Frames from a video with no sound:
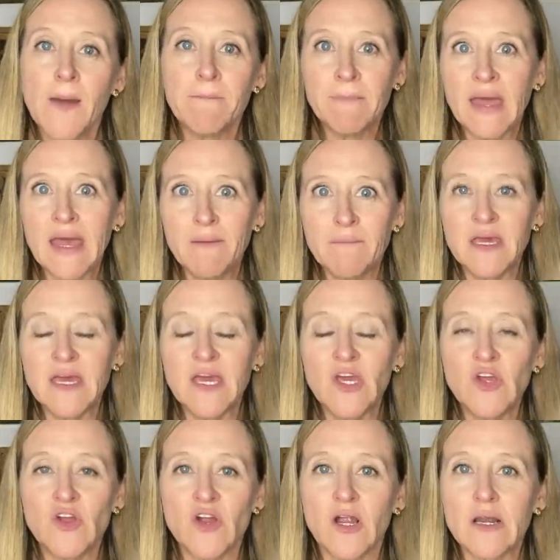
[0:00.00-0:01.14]
Maybe
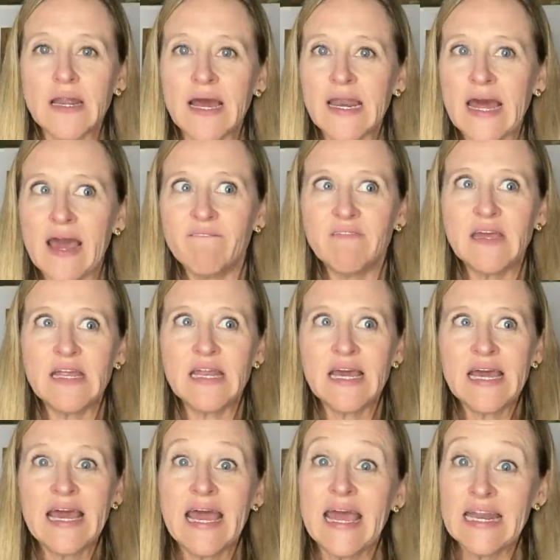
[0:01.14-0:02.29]
you're not having
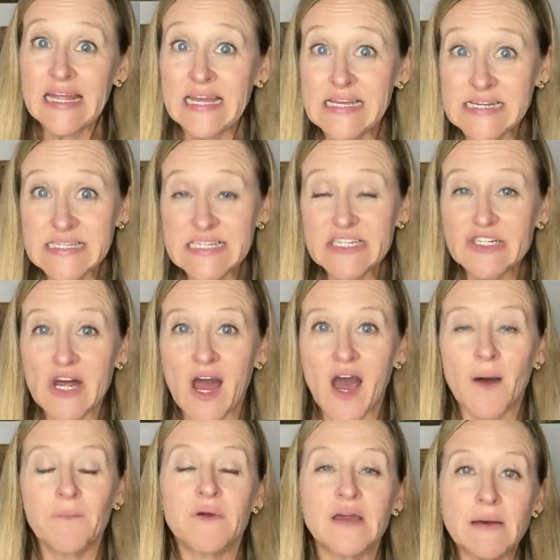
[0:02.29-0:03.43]
an easy
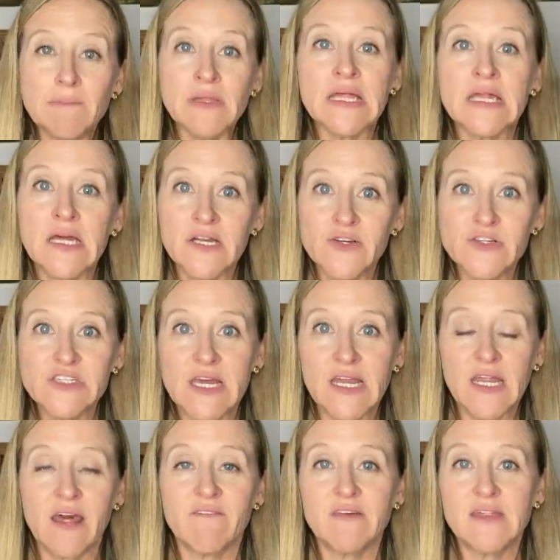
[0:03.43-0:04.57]
job completely
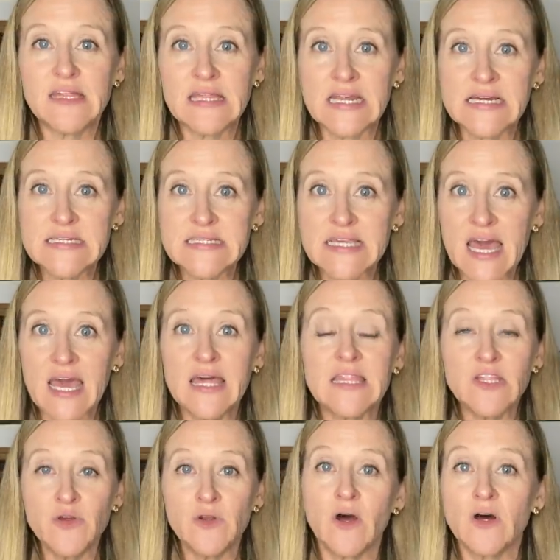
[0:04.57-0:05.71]
understanding everything that I say
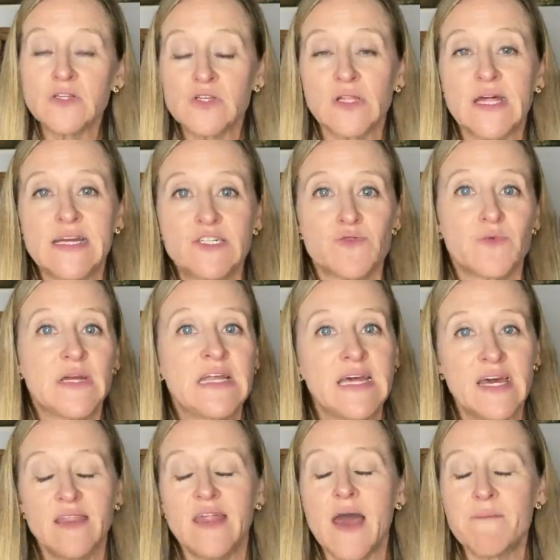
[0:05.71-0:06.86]
and you'd also like to read
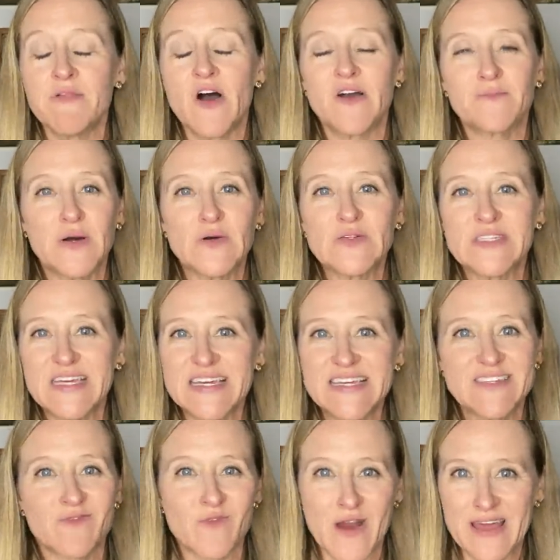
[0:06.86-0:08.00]
it. That blog post
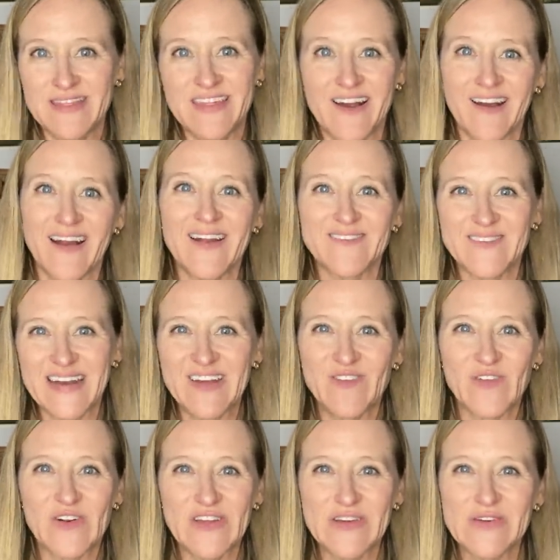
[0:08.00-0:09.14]
is right there and ready
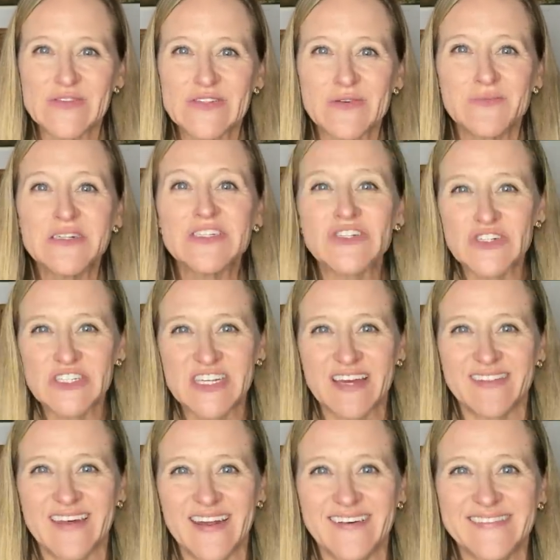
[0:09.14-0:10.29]
for you. So be sure to check
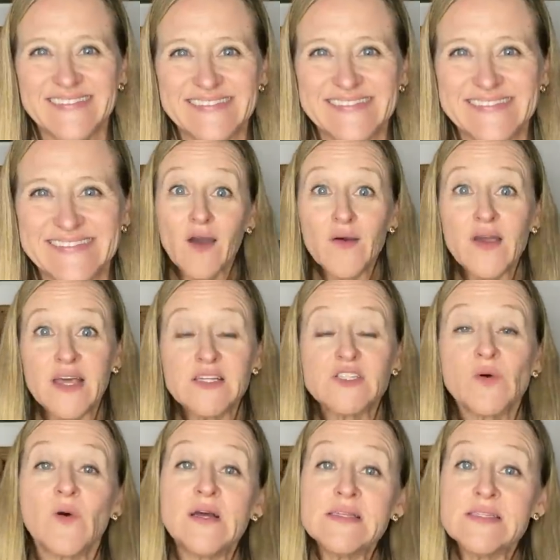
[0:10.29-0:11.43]
that out. Okay, so
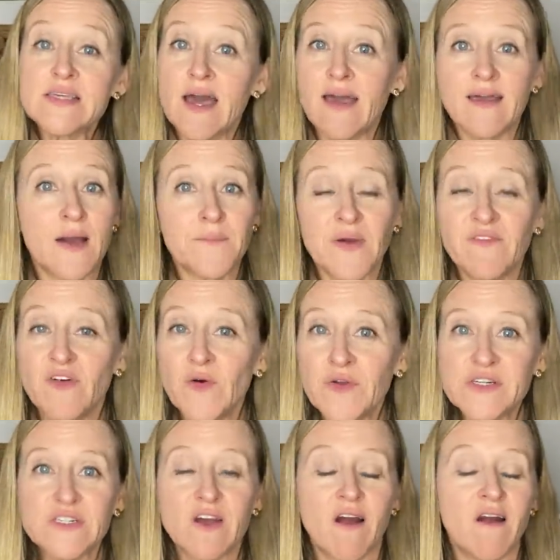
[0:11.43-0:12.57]
once I got my
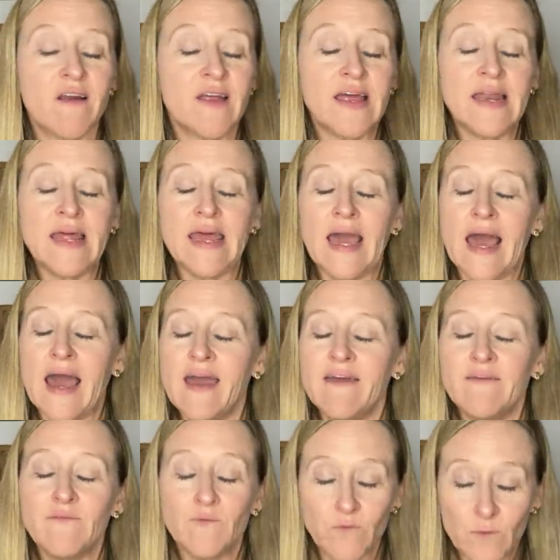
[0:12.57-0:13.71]
voter's card and
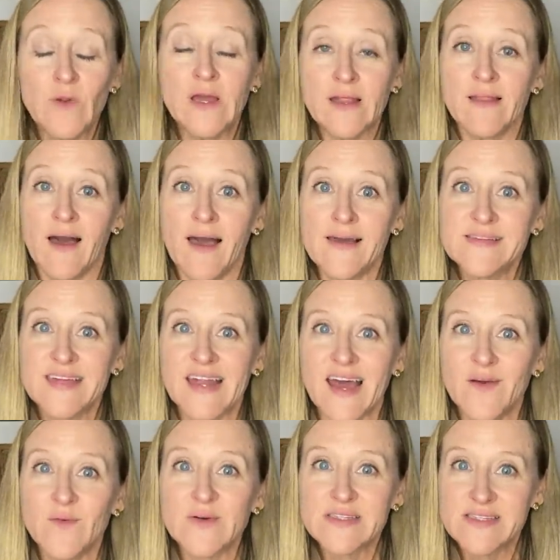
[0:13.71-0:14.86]
I realized that I
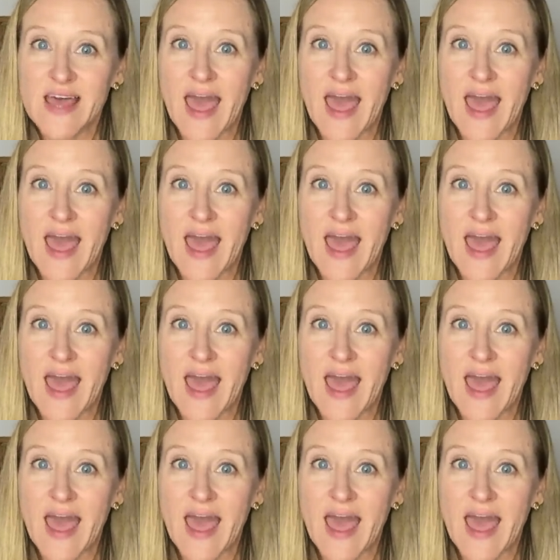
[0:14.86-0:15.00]
was